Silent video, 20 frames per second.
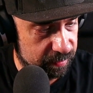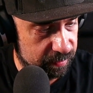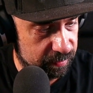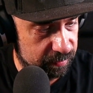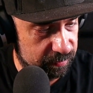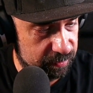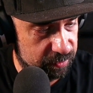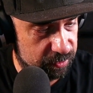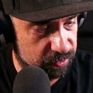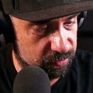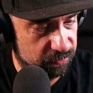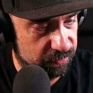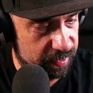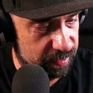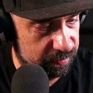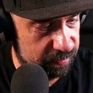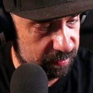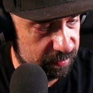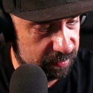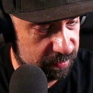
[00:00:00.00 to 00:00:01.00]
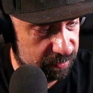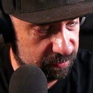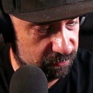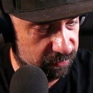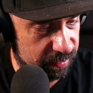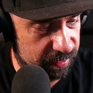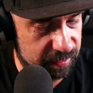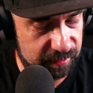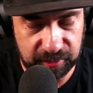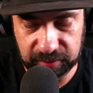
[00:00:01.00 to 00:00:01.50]
This is
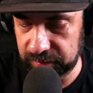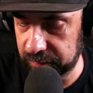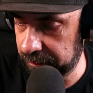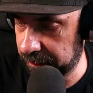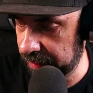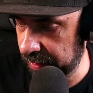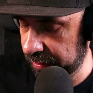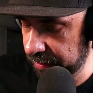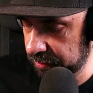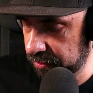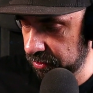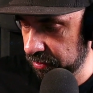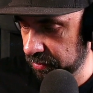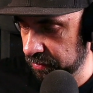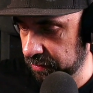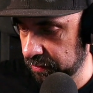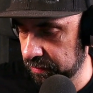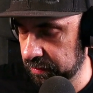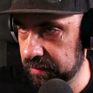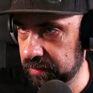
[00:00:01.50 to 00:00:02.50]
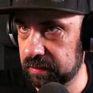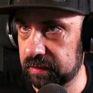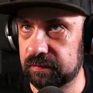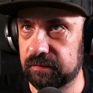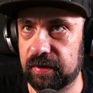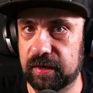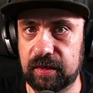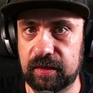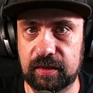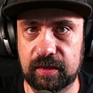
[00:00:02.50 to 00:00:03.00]
really tightly packaged on
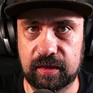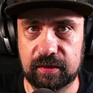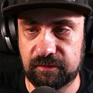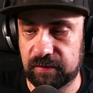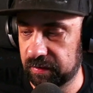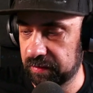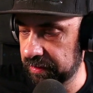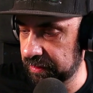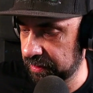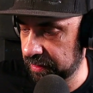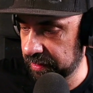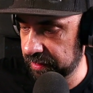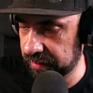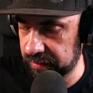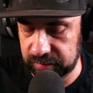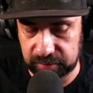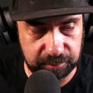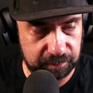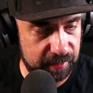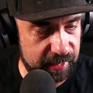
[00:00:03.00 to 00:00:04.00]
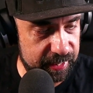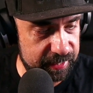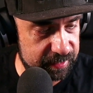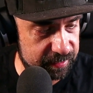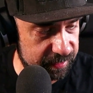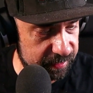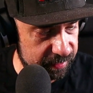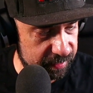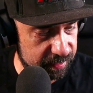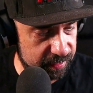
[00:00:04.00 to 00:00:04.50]
very tight
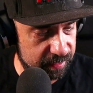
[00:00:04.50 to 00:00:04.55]
plastic.